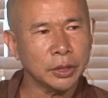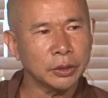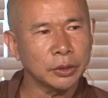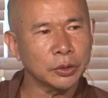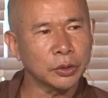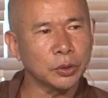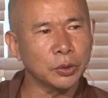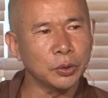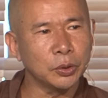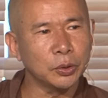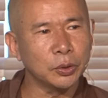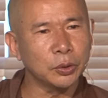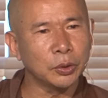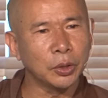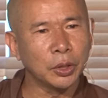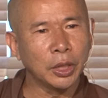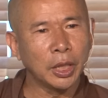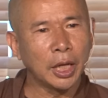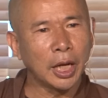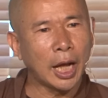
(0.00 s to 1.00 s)
So
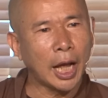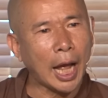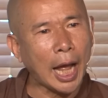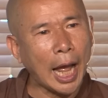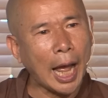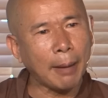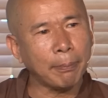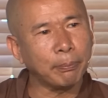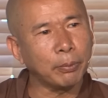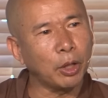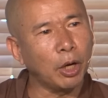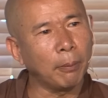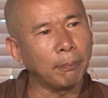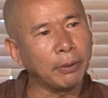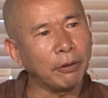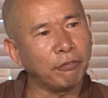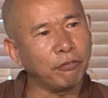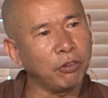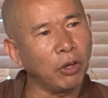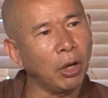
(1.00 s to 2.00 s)
half of
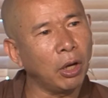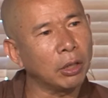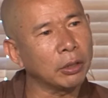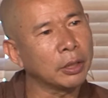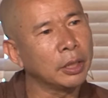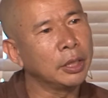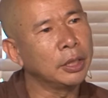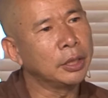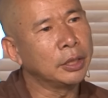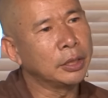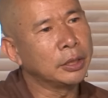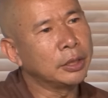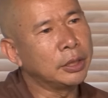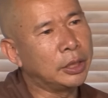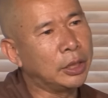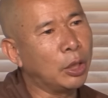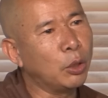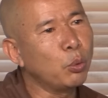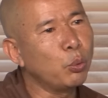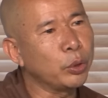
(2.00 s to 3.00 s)
the flock
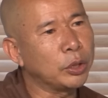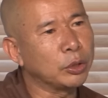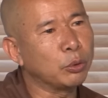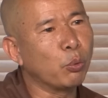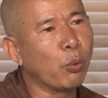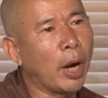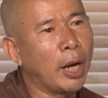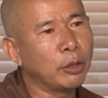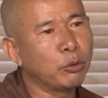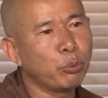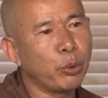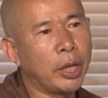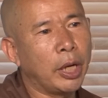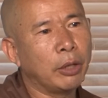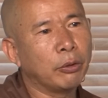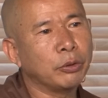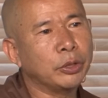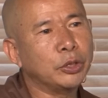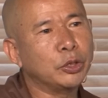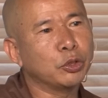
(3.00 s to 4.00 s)
go with wild
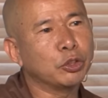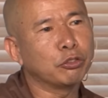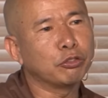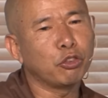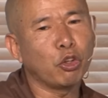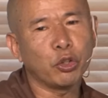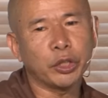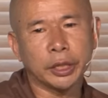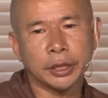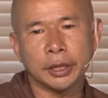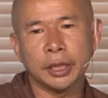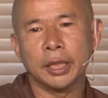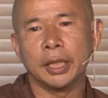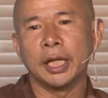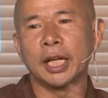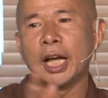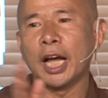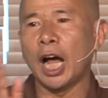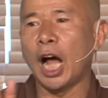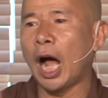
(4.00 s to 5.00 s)
quail into the forest.
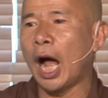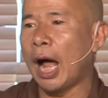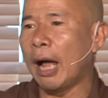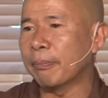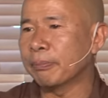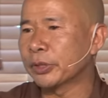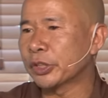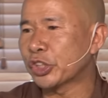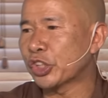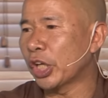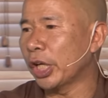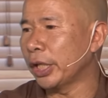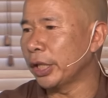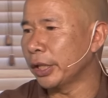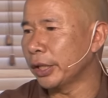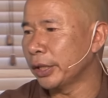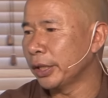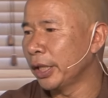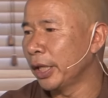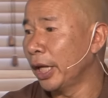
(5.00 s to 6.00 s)
Half stay.
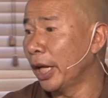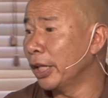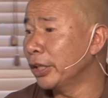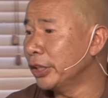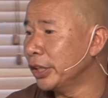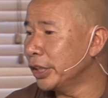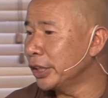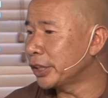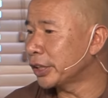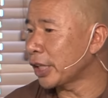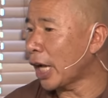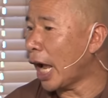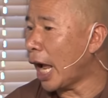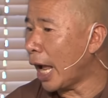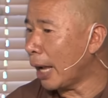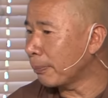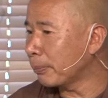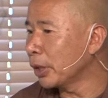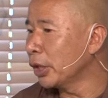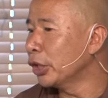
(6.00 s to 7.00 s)
And this
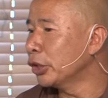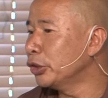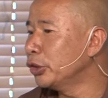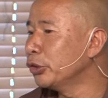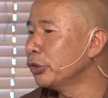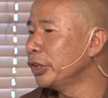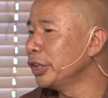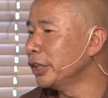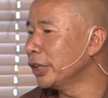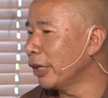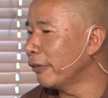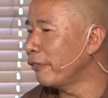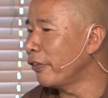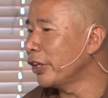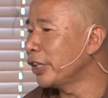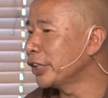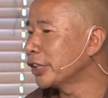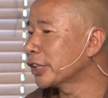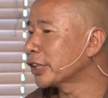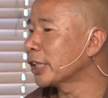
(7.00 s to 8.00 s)
half usually are
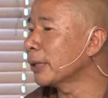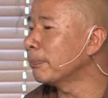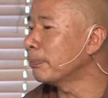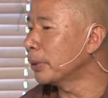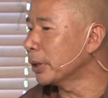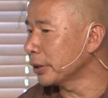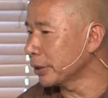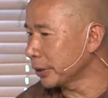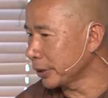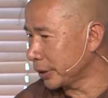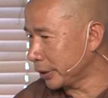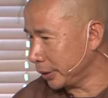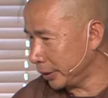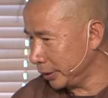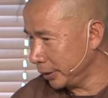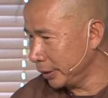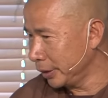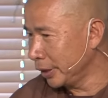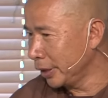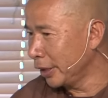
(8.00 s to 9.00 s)
very stubborn,
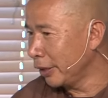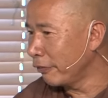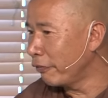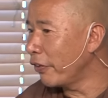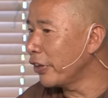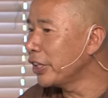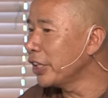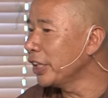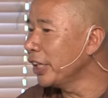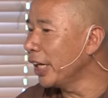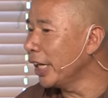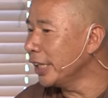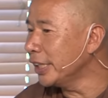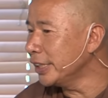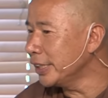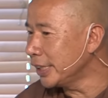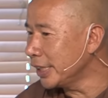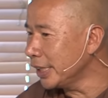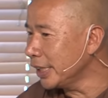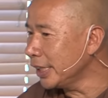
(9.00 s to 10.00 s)
very
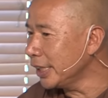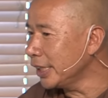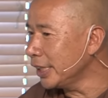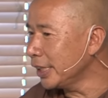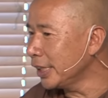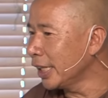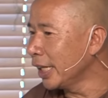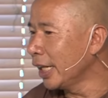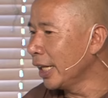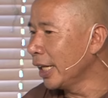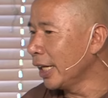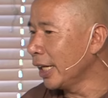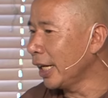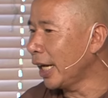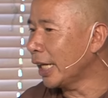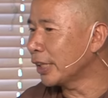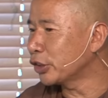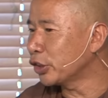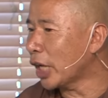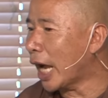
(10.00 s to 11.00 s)
lazy,
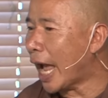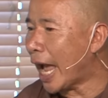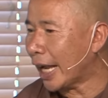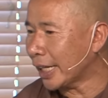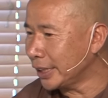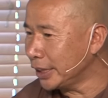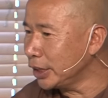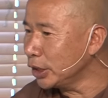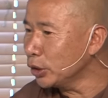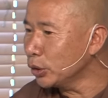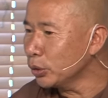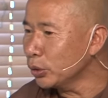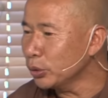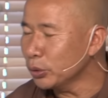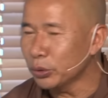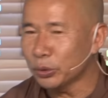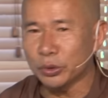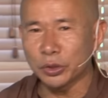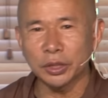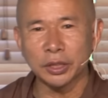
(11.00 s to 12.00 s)
like to
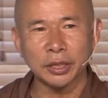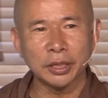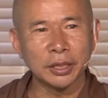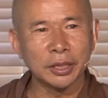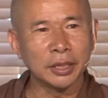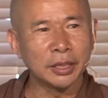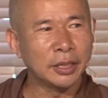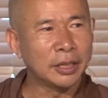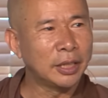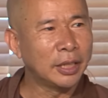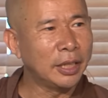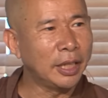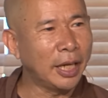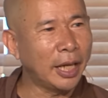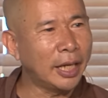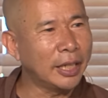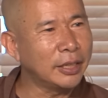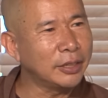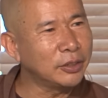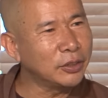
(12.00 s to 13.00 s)
argue,
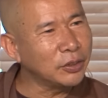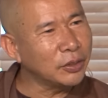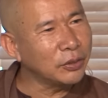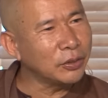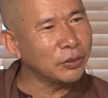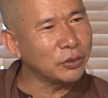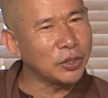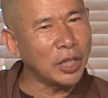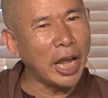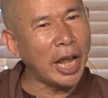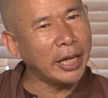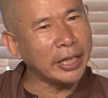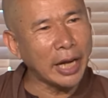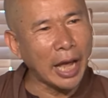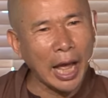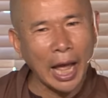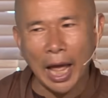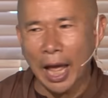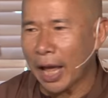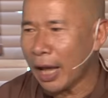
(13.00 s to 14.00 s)
like, you know, to hang
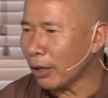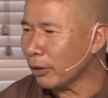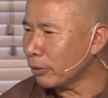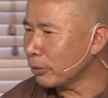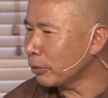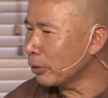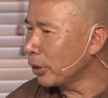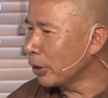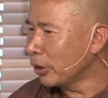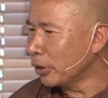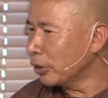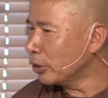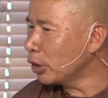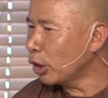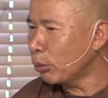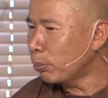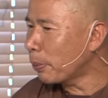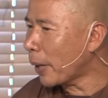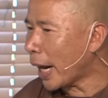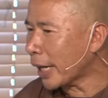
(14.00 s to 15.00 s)
out,
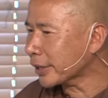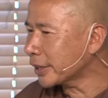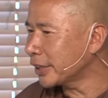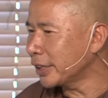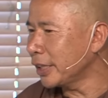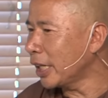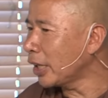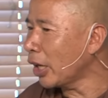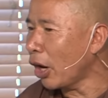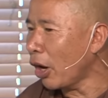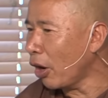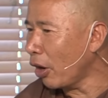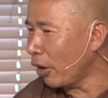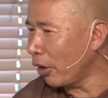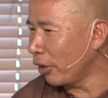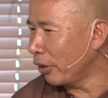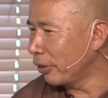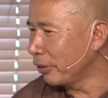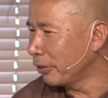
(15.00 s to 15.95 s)
no practicing at all.